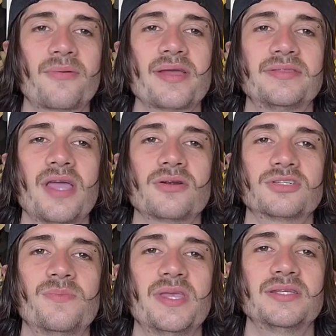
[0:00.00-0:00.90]
right there
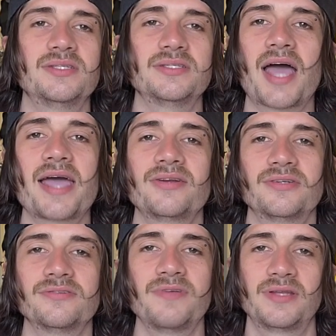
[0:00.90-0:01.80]
should be his entire
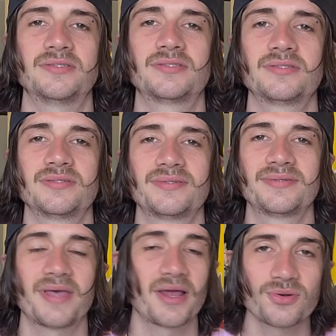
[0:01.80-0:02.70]
defense.
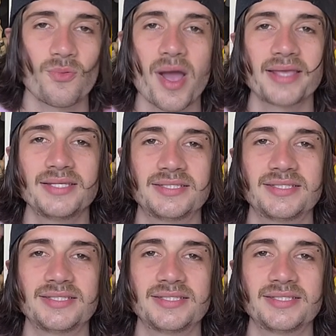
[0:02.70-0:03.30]
I don't know why he's